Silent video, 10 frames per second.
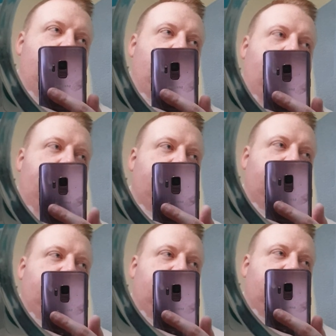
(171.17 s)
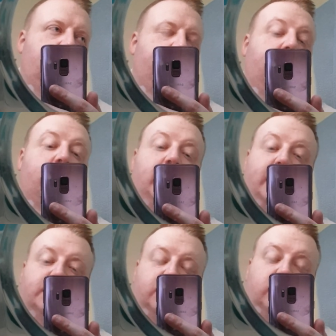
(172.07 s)
what else, a
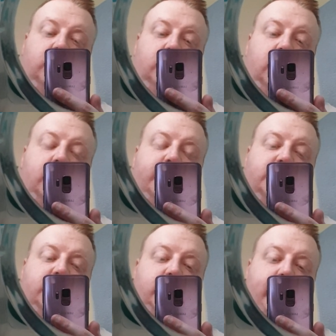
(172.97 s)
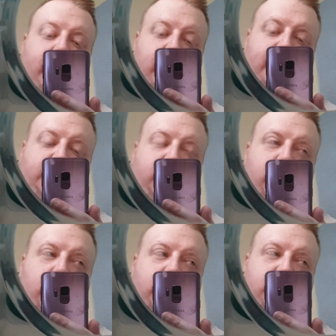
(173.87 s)
Poundland haul. I'll be doing a Poundland
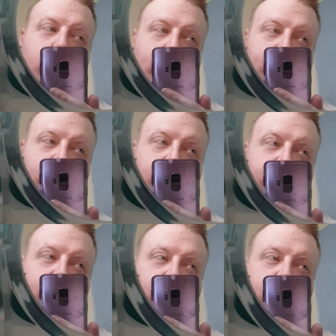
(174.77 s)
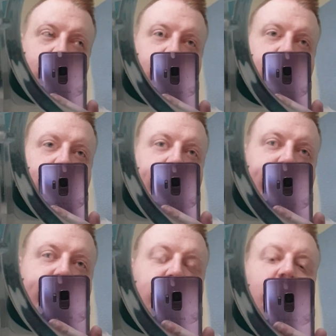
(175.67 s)
haul as well,
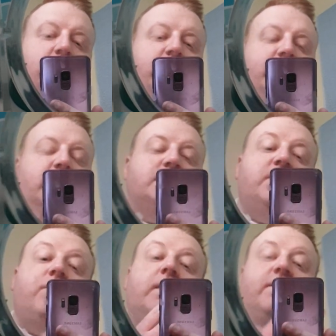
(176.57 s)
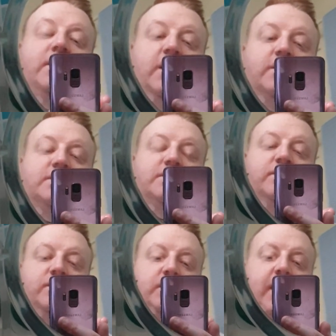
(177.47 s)
and another video, so three videos,
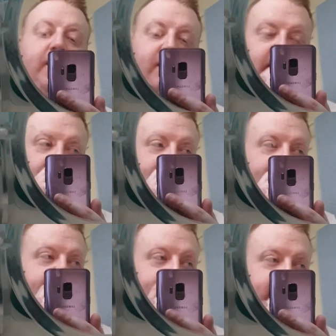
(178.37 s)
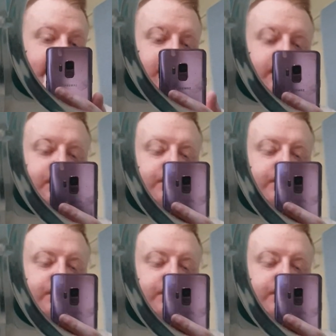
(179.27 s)
yeah, as